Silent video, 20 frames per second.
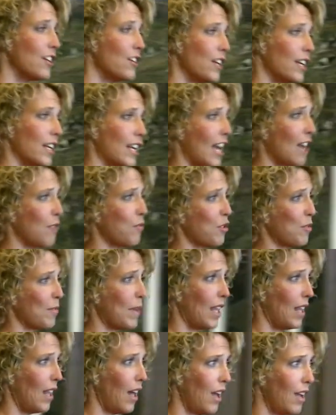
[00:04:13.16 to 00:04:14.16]
could get on with
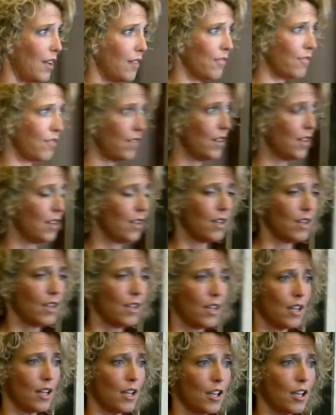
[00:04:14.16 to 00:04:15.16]
my life,
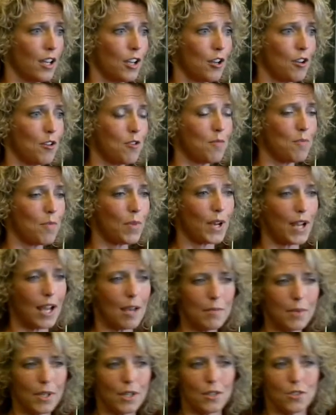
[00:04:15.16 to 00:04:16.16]
but
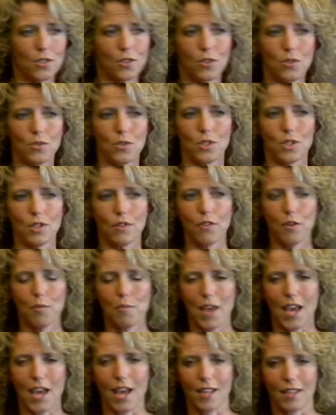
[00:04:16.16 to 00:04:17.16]
I'm going to choose a different
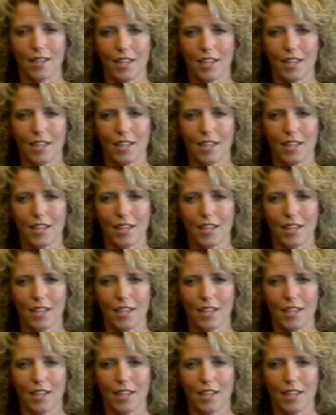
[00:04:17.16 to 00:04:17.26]
path.